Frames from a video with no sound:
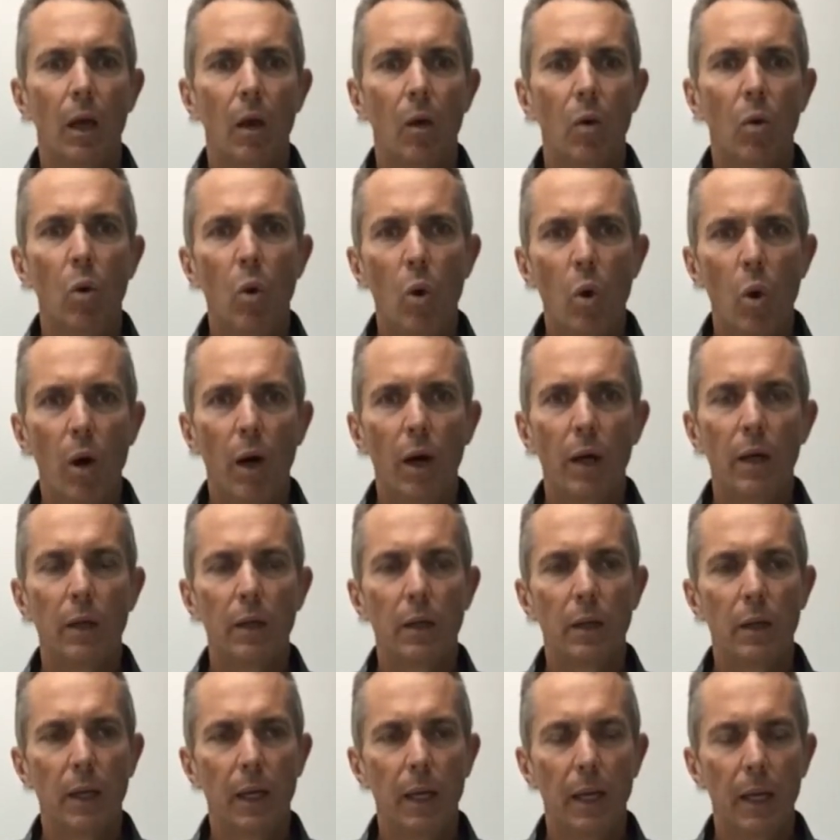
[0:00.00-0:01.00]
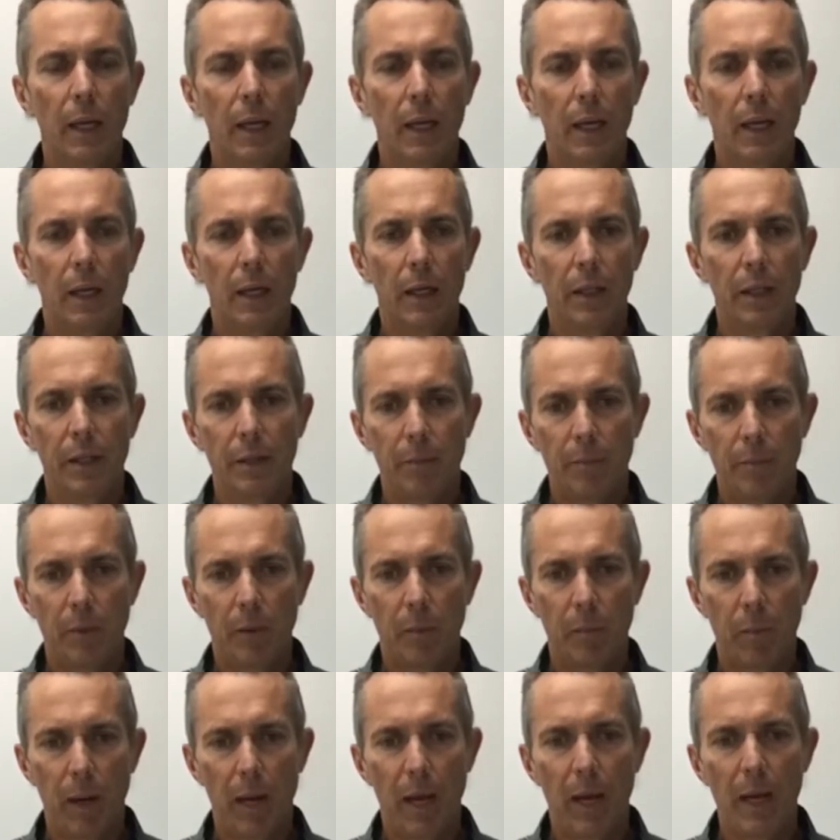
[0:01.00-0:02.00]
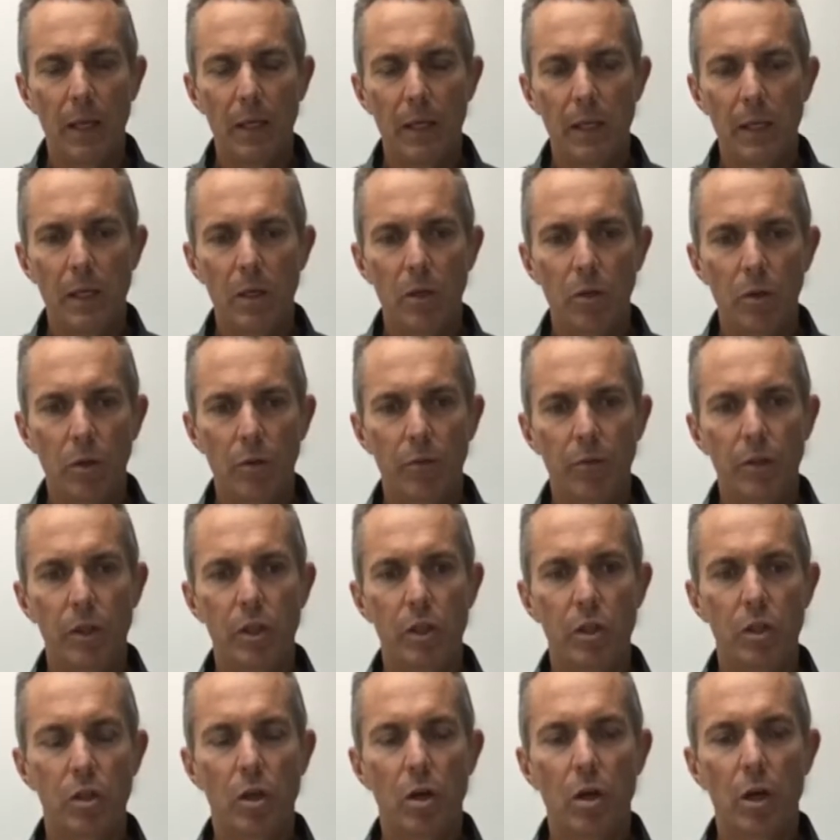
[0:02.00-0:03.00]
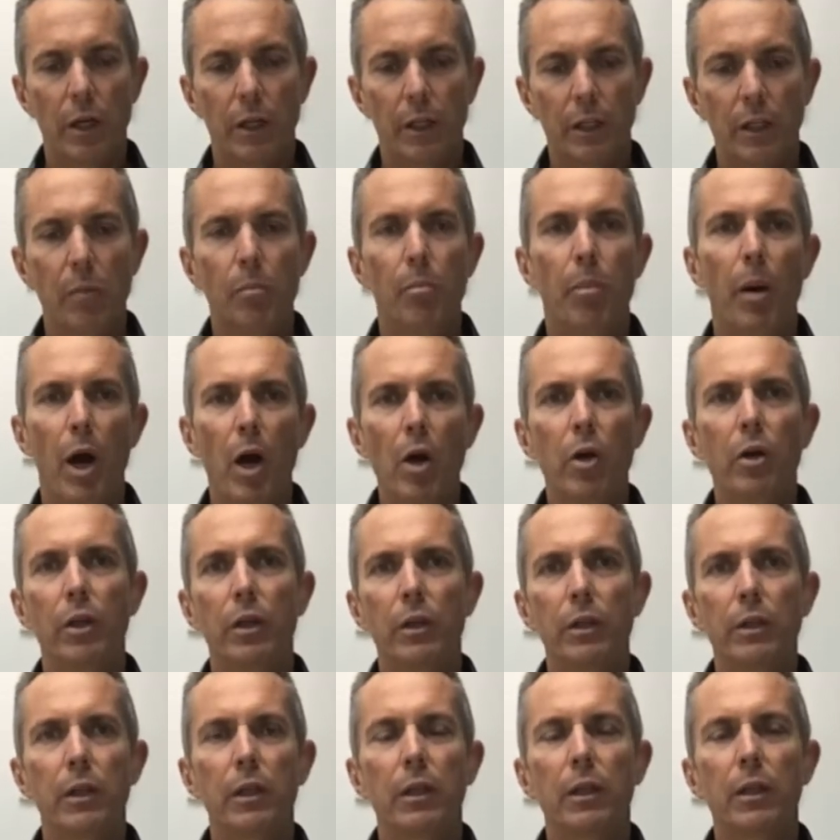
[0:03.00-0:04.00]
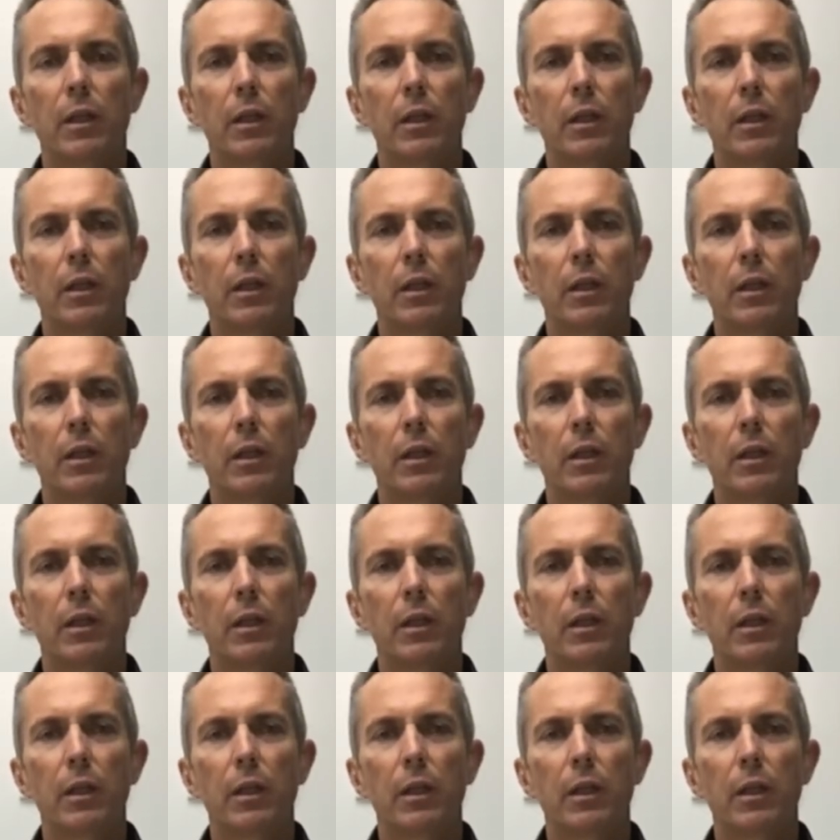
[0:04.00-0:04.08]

or the plant yield of the desired component